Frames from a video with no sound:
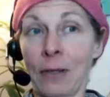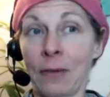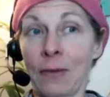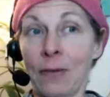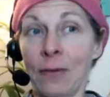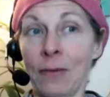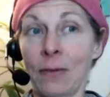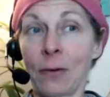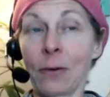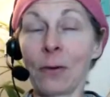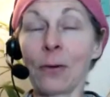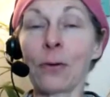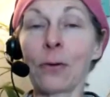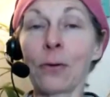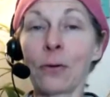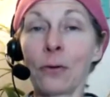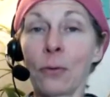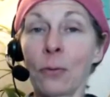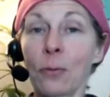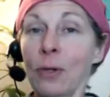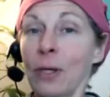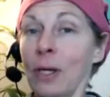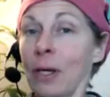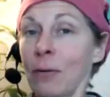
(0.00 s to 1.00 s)

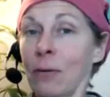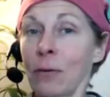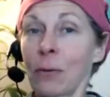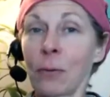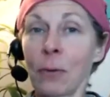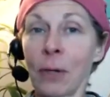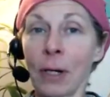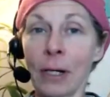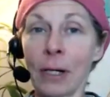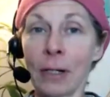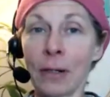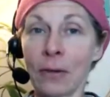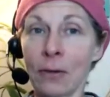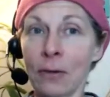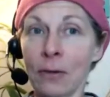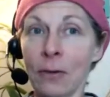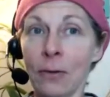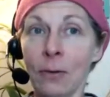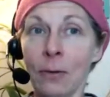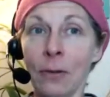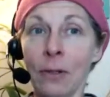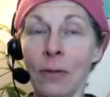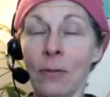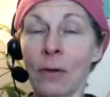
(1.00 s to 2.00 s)
souls, we have a right
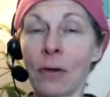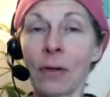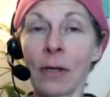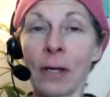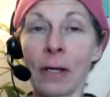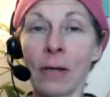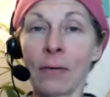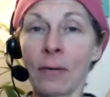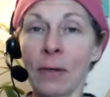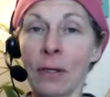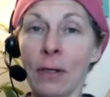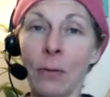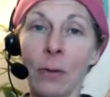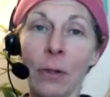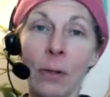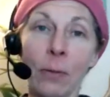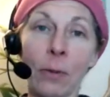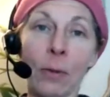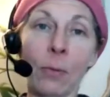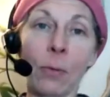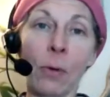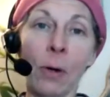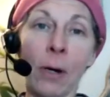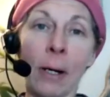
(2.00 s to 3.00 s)
to live our life any way
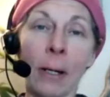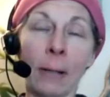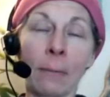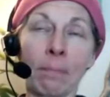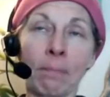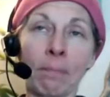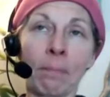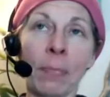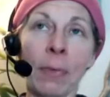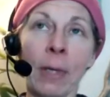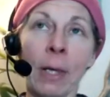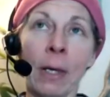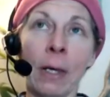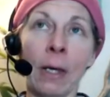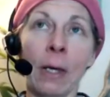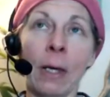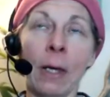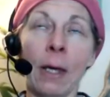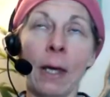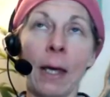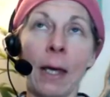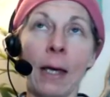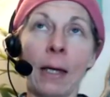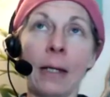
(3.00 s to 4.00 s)
we want.
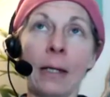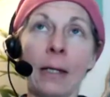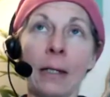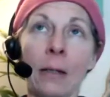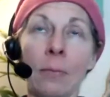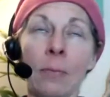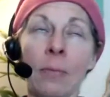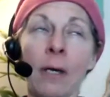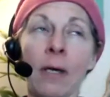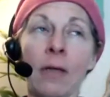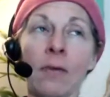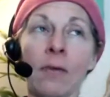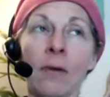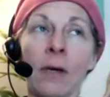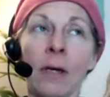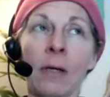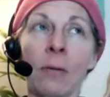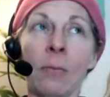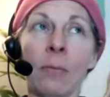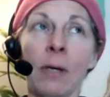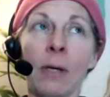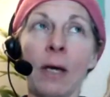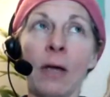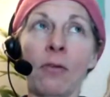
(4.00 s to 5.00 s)
And empaths, high
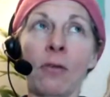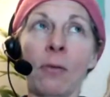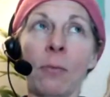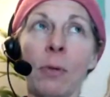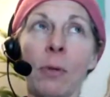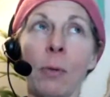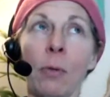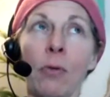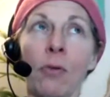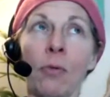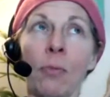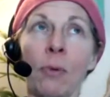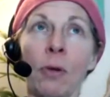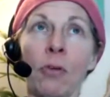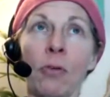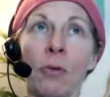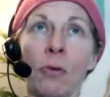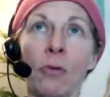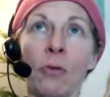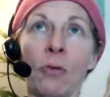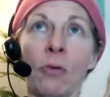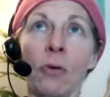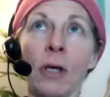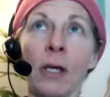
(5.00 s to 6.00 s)
empaths, and people with
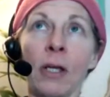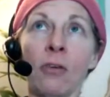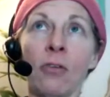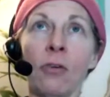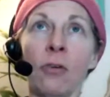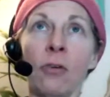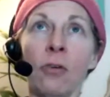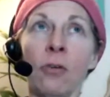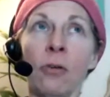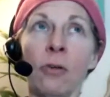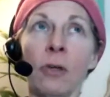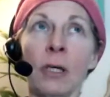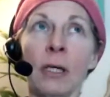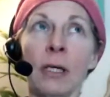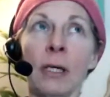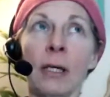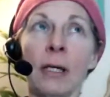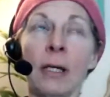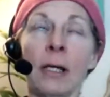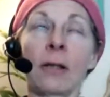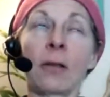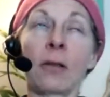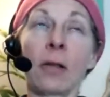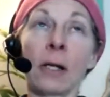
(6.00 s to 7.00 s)
special traits usually,
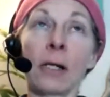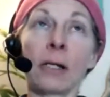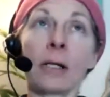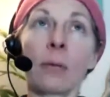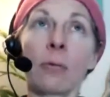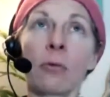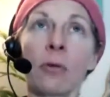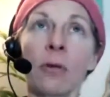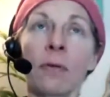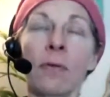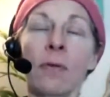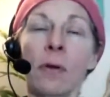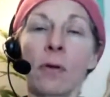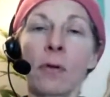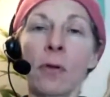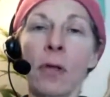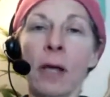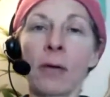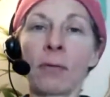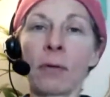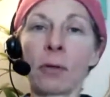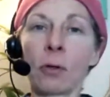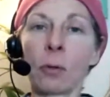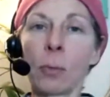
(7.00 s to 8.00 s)
a lot of times, live their
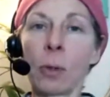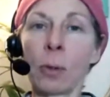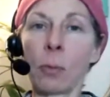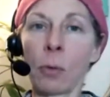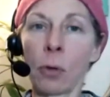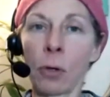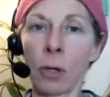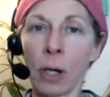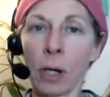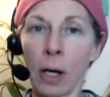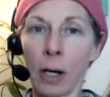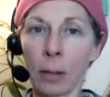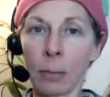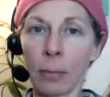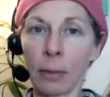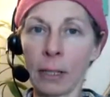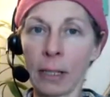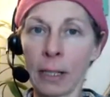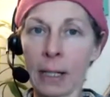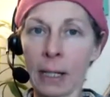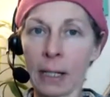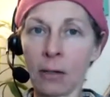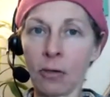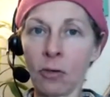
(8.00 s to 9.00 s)
life a little bit more in
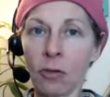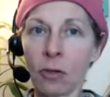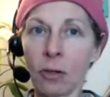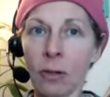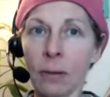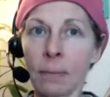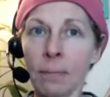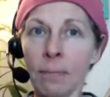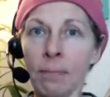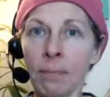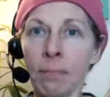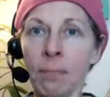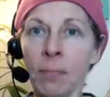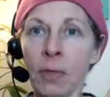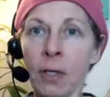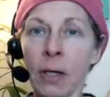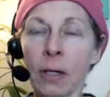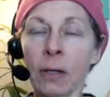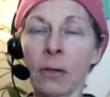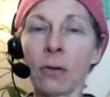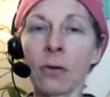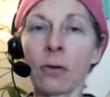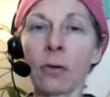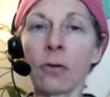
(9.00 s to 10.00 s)
obligation to
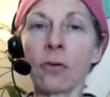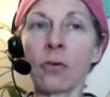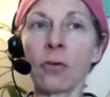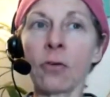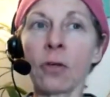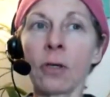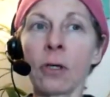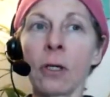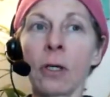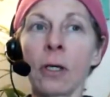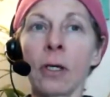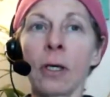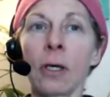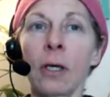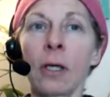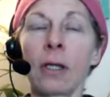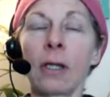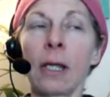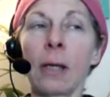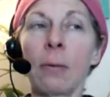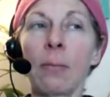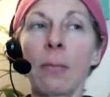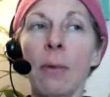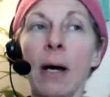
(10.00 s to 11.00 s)
others.
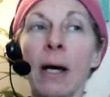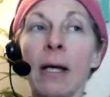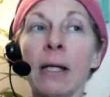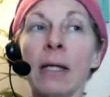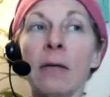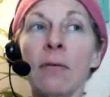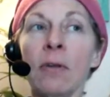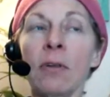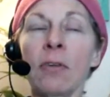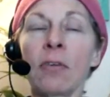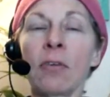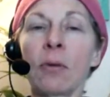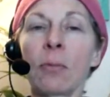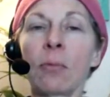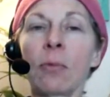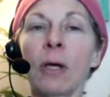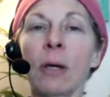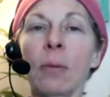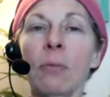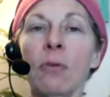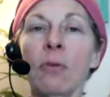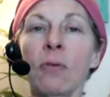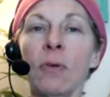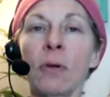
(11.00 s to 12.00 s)
They might even
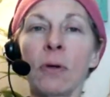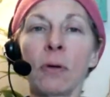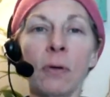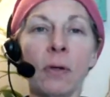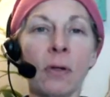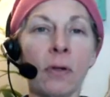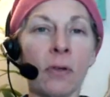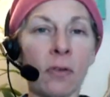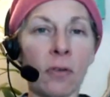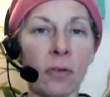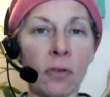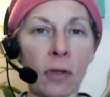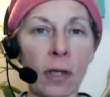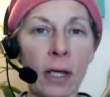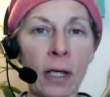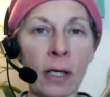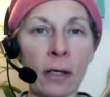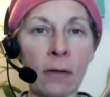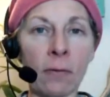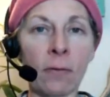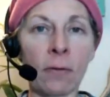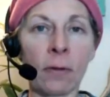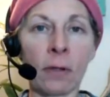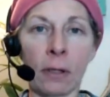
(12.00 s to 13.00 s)
sometimes feel
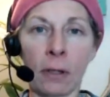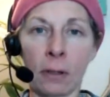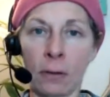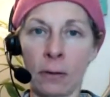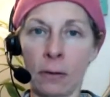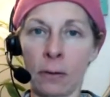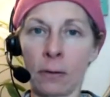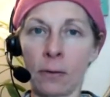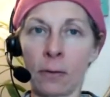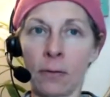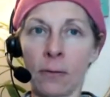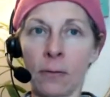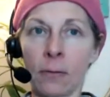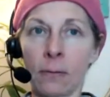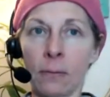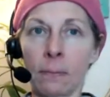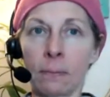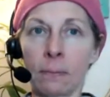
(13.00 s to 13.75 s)
enslaved to others.